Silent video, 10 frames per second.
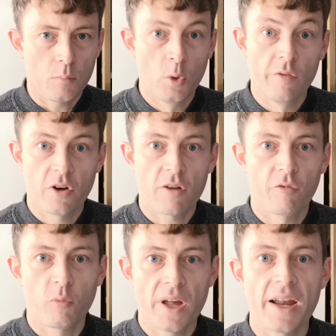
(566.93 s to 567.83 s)
moving on
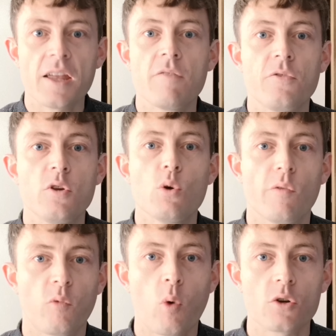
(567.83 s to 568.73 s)
from that, if you
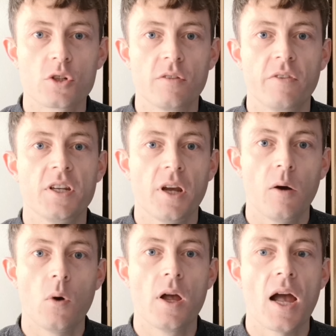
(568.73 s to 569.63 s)
have watched the
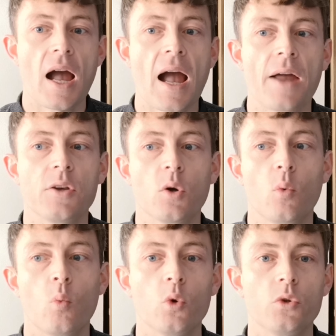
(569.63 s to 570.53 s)
video and
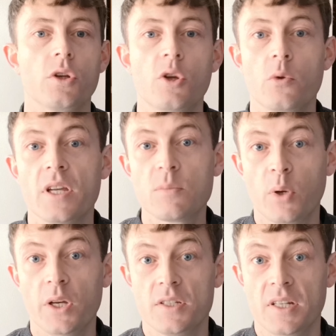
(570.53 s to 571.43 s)
wondered who this
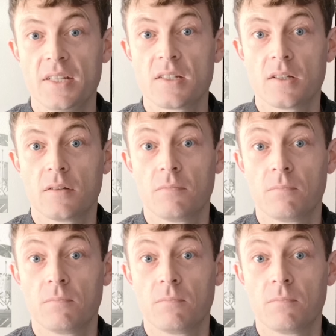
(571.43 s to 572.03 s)
person is,